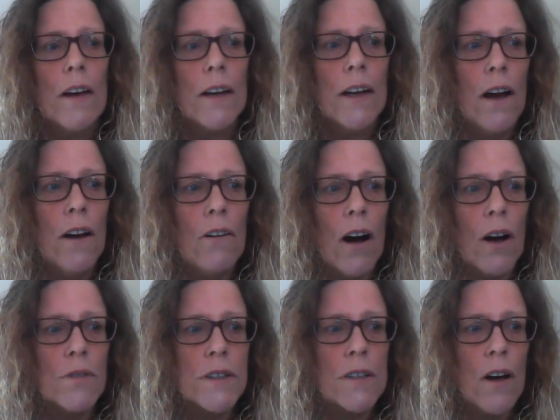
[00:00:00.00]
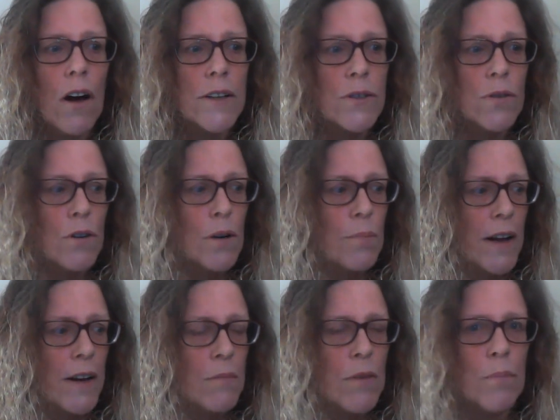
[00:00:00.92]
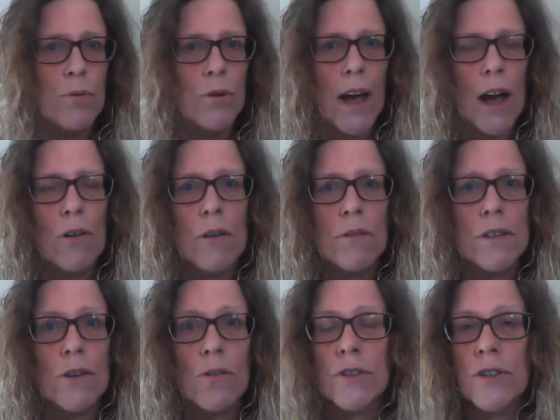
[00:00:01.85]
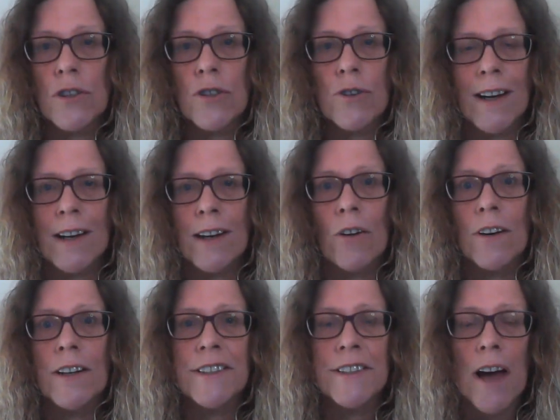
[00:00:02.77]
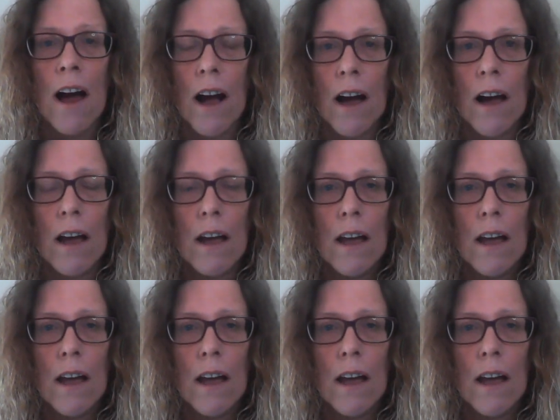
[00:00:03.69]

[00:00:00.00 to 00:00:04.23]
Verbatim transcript: You know, I talk about in my book how I was concentrating on a duck.